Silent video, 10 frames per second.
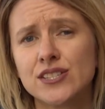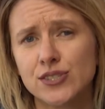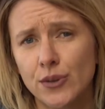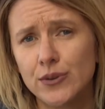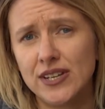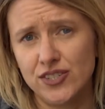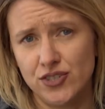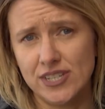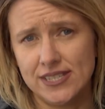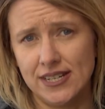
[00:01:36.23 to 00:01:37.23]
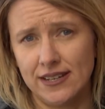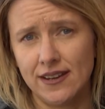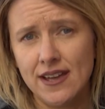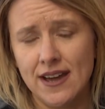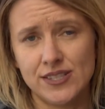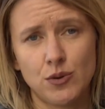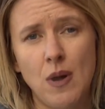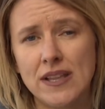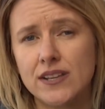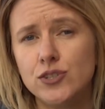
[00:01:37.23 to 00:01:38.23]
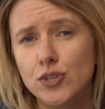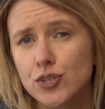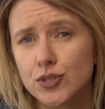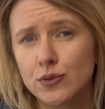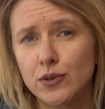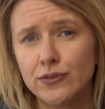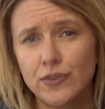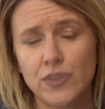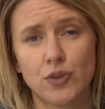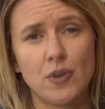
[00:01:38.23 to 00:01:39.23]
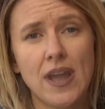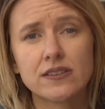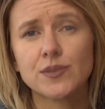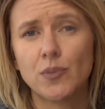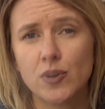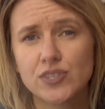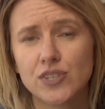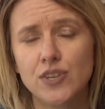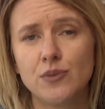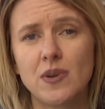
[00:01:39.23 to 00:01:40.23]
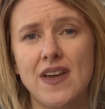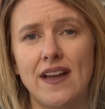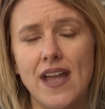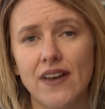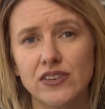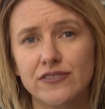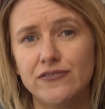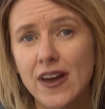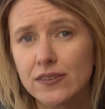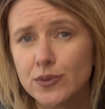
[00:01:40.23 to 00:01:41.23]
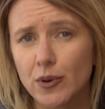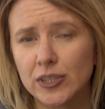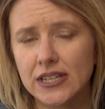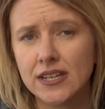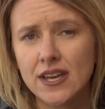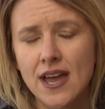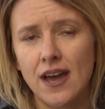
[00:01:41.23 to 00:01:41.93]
so interesting. It's quite unusual for the Crown to prosecute without having found a body.